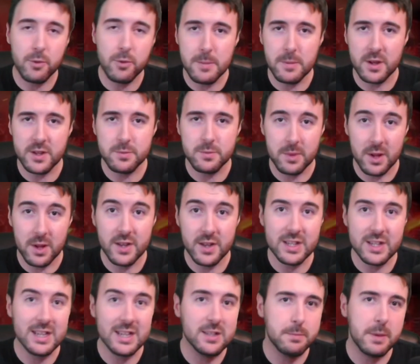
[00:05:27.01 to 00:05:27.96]

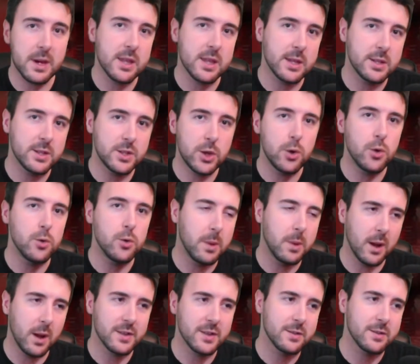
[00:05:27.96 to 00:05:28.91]
3++ is better than
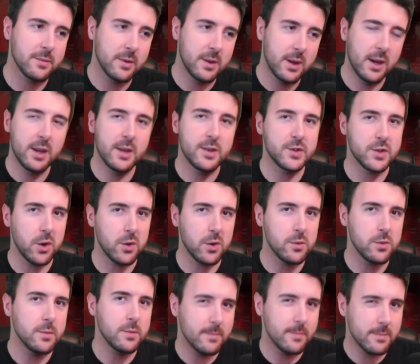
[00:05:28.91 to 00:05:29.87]
2+,
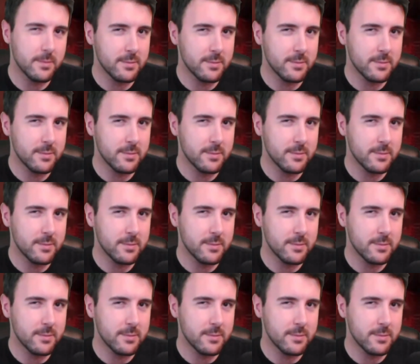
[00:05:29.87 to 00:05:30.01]
so